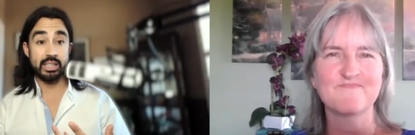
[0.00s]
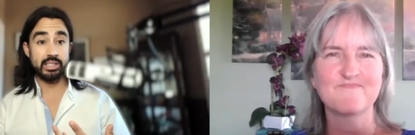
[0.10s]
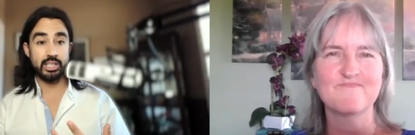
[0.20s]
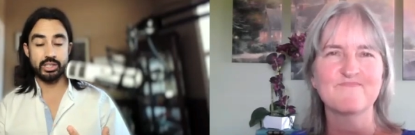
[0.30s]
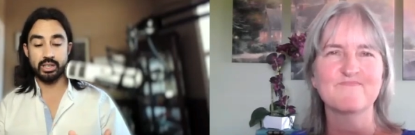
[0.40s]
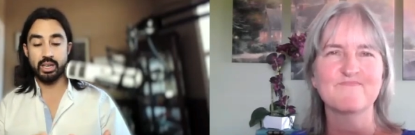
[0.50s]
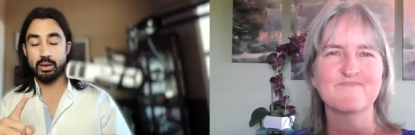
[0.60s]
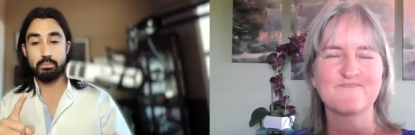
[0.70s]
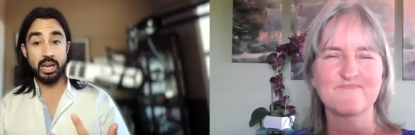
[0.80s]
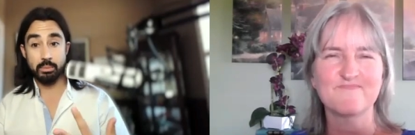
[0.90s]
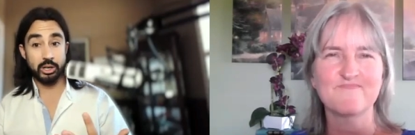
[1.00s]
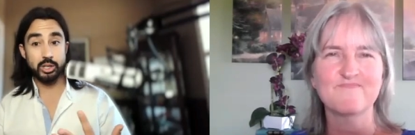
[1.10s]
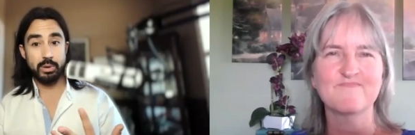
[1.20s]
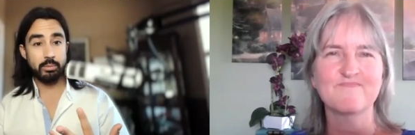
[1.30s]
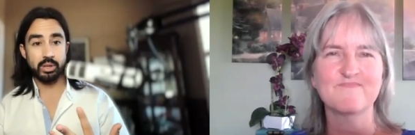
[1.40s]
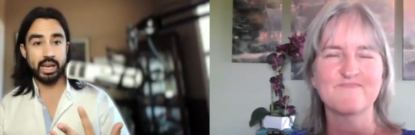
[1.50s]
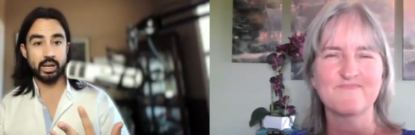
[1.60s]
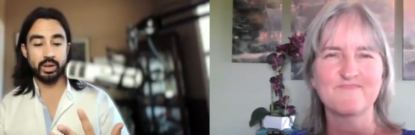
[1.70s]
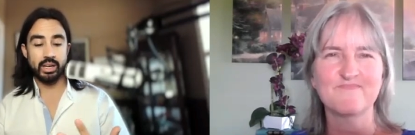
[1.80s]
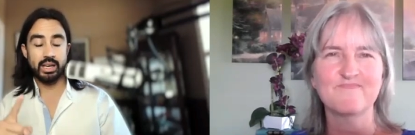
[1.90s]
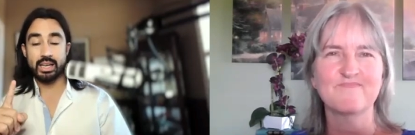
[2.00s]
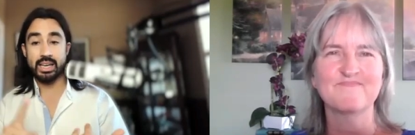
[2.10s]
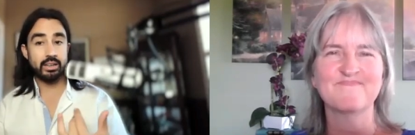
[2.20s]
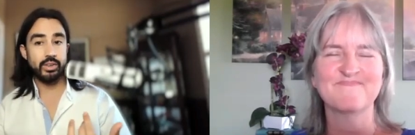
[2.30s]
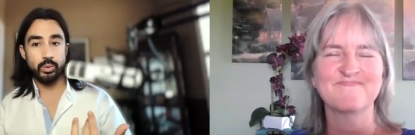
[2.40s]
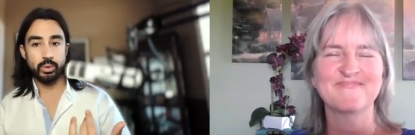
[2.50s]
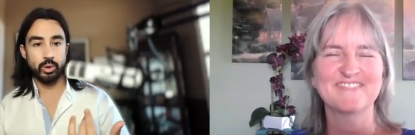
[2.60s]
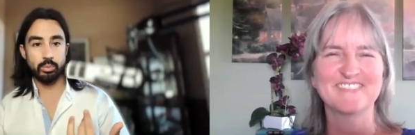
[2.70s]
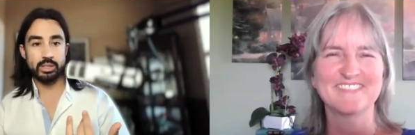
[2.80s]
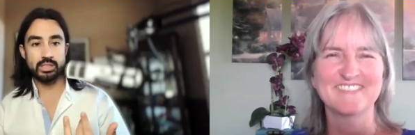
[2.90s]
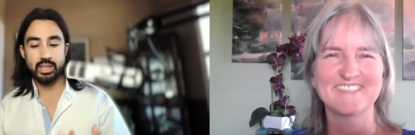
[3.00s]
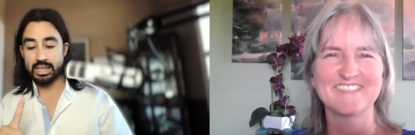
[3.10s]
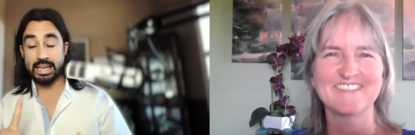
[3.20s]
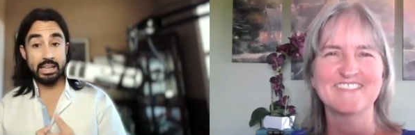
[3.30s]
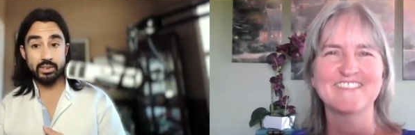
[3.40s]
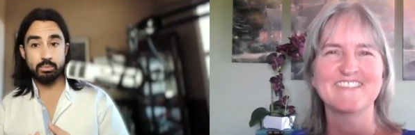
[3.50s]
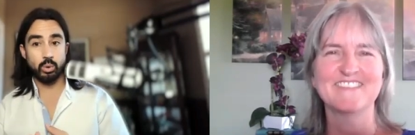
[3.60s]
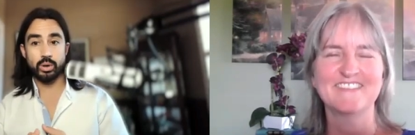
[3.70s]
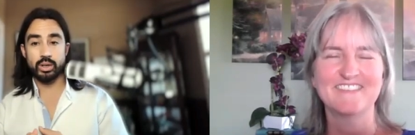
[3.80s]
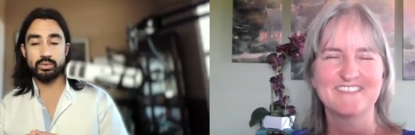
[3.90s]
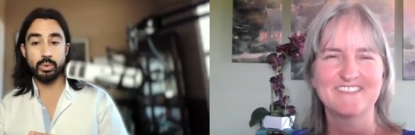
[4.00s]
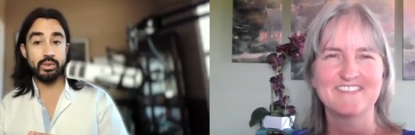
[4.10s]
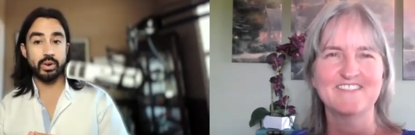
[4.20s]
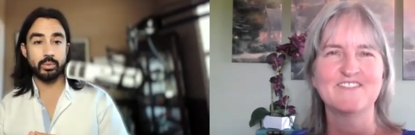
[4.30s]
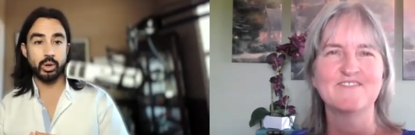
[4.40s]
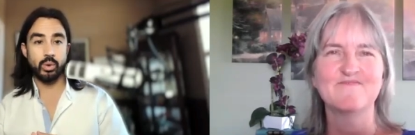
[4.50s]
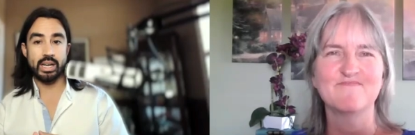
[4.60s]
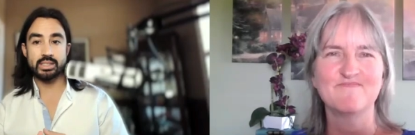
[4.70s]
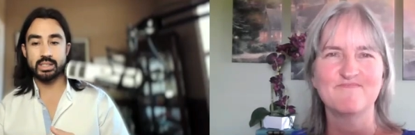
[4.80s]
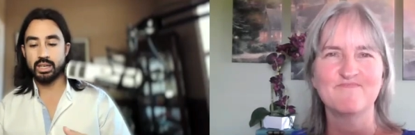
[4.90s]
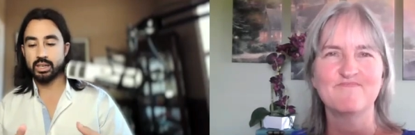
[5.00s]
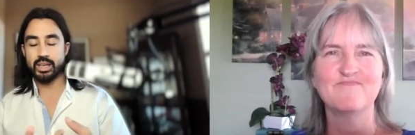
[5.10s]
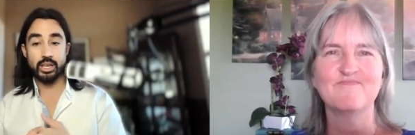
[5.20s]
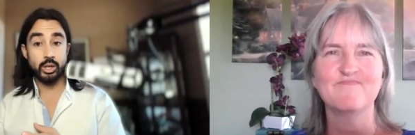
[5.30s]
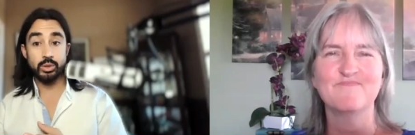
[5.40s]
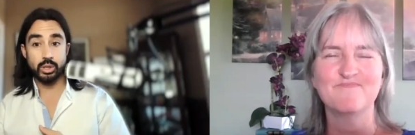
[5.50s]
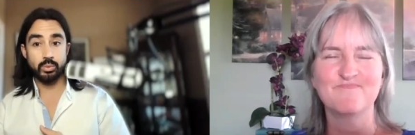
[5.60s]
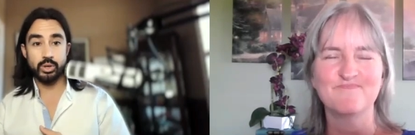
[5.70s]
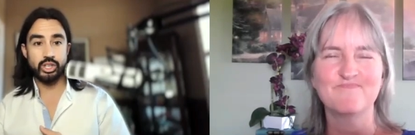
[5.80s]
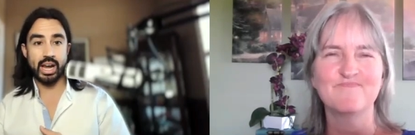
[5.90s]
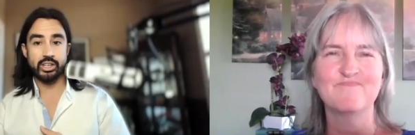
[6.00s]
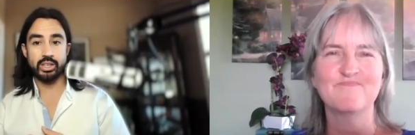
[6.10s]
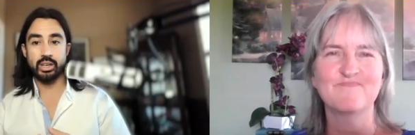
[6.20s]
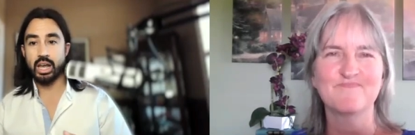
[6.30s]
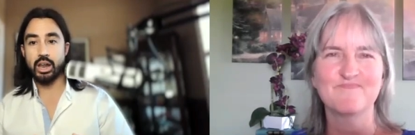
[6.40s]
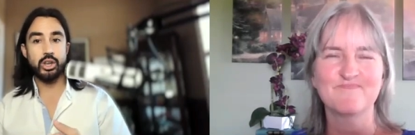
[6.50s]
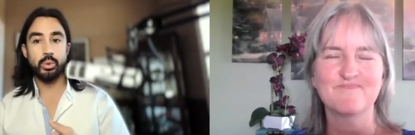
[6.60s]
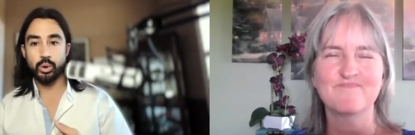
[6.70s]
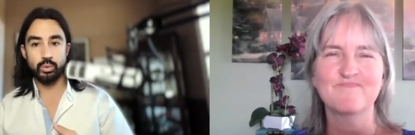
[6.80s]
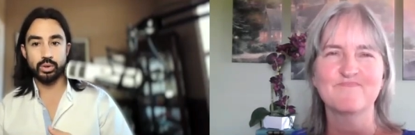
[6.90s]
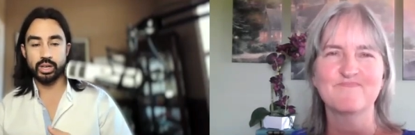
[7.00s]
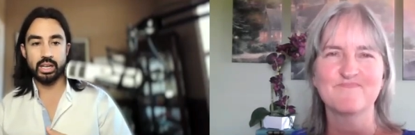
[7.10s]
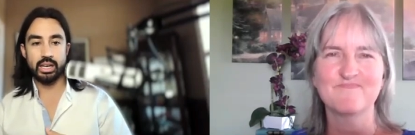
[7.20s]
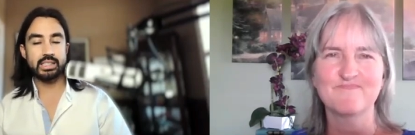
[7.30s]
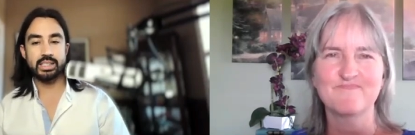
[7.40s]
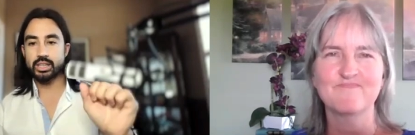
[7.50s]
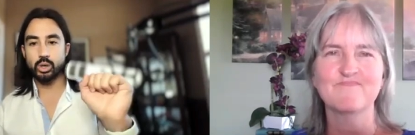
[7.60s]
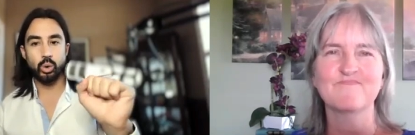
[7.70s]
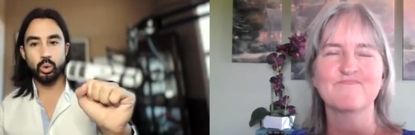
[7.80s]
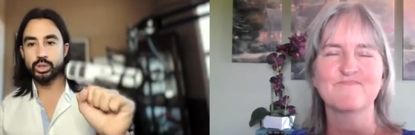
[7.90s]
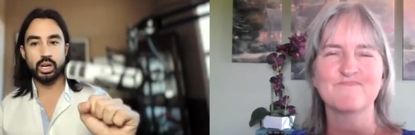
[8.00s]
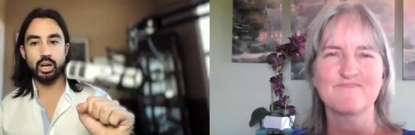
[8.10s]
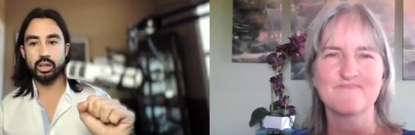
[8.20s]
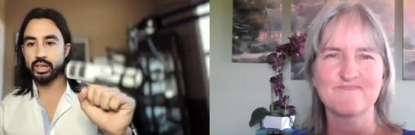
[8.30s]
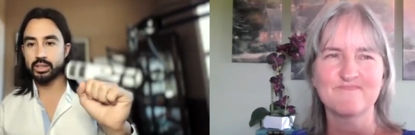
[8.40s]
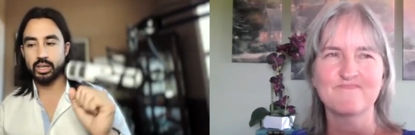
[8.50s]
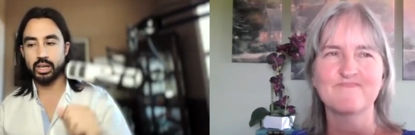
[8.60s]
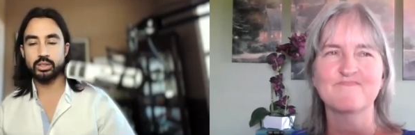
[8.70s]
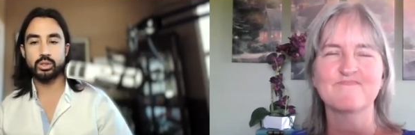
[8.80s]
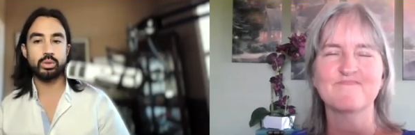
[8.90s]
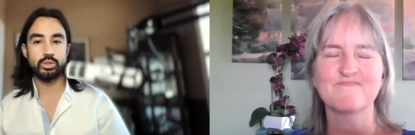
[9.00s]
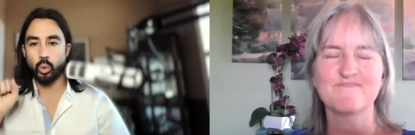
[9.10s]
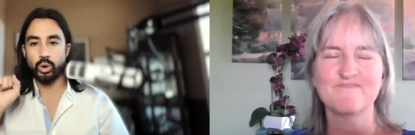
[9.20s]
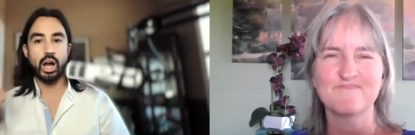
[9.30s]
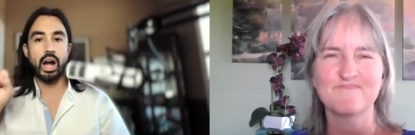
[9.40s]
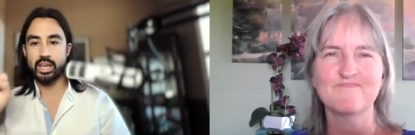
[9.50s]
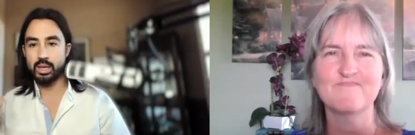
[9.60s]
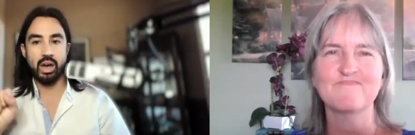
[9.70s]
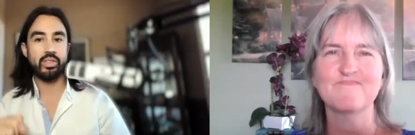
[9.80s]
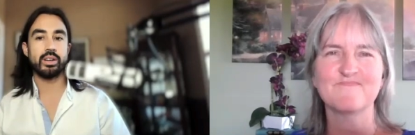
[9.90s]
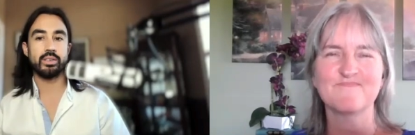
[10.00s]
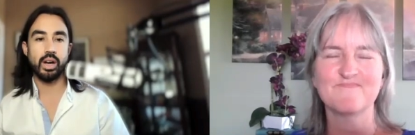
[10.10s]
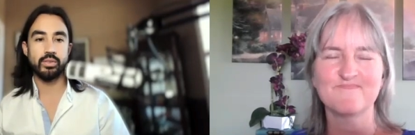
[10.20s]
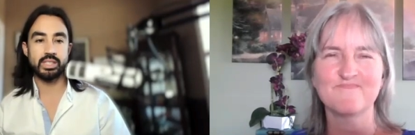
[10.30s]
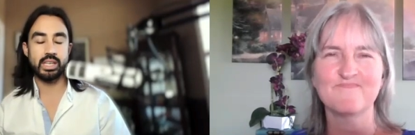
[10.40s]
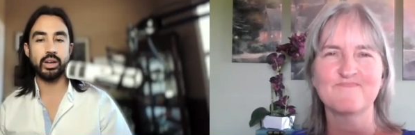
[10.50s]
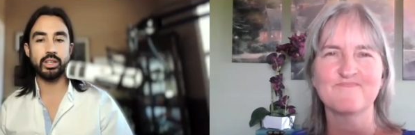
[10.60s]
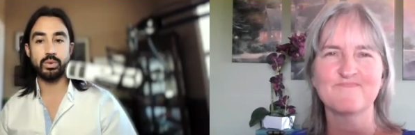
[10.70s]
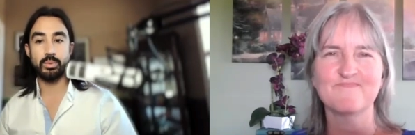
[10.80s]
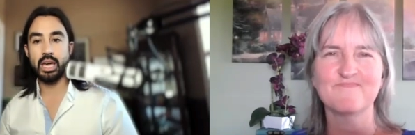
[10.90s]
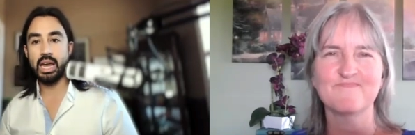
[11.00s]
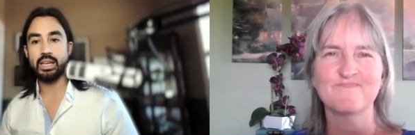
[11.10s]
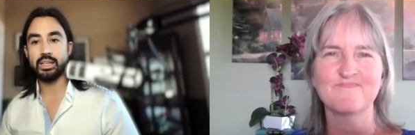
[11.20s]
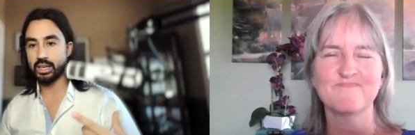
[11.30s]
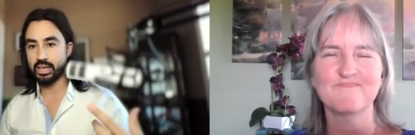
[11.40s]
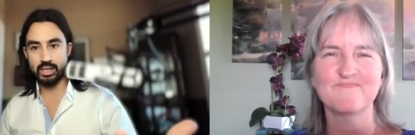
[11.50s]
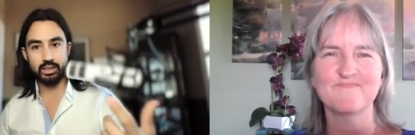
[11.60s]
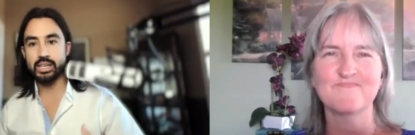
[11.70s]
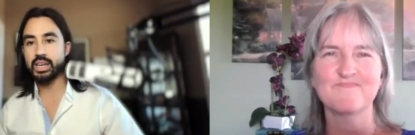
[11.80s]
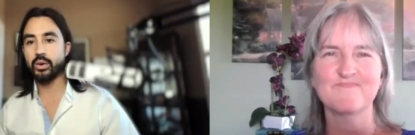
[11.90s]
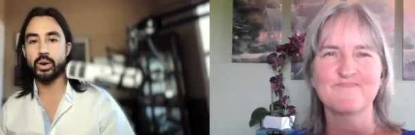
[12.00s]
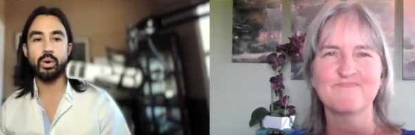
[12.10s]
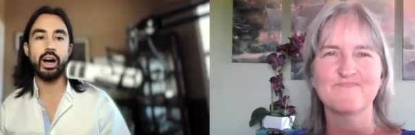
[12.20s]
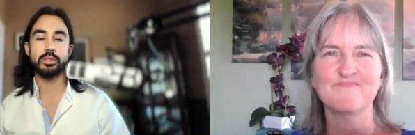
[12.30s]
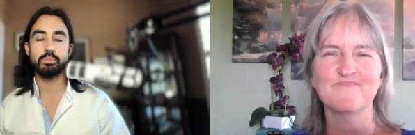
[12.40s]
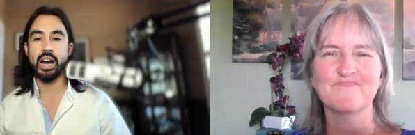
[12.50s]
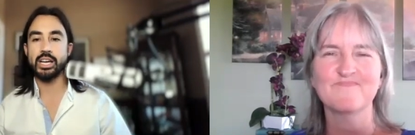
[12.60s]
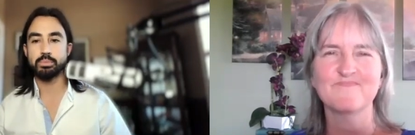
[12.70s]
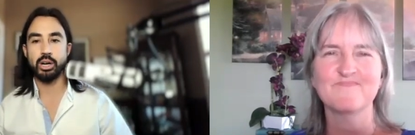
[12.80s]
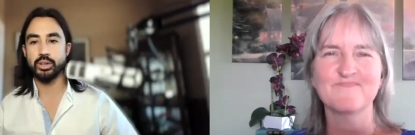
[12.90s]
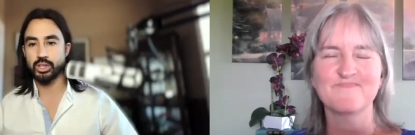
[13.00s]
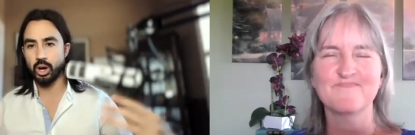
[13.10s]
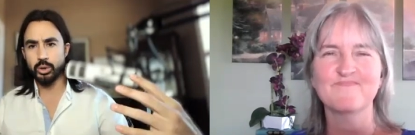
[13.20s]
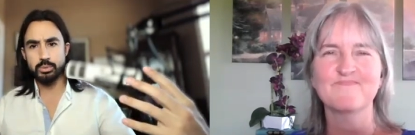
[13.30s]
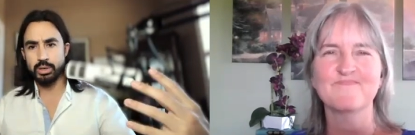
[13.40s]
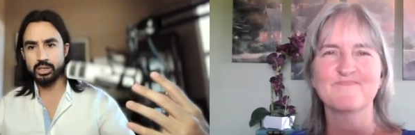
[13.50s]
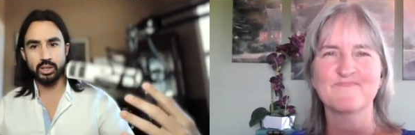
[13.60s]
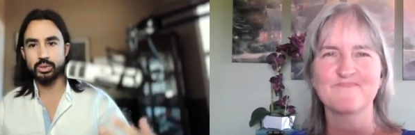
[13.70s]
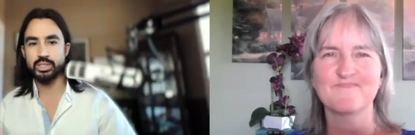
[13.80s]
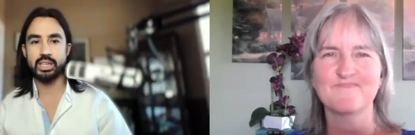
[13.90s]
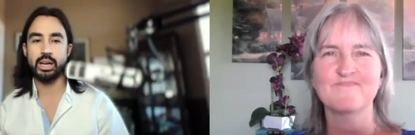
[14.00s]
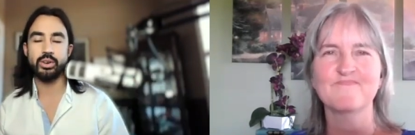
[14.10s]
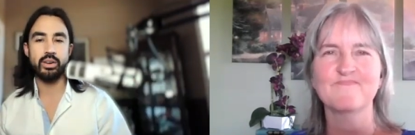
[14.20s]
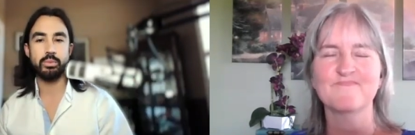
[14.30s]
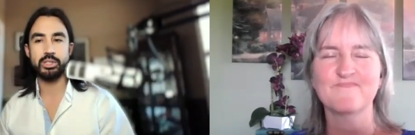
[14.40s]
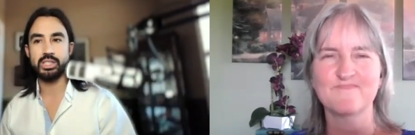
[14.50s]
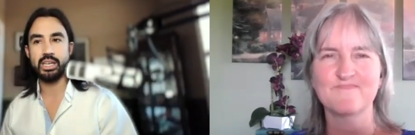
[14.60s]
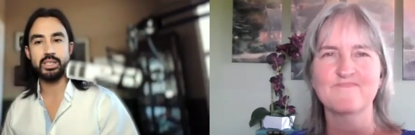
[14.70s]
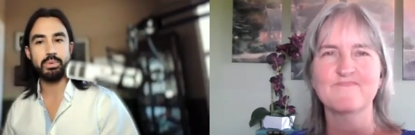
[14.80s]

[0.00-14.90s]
Speaker 1: a decision, make a bunch of people angry, get a few enrollments, get even more refund requests, get used mm-hmm. to rejection, and do it over again. It's like the cold calling, uh, door knocking method of, of sales from the eighties, like Glengarry Ross, brass balls, always be closing. I drive a Mercedes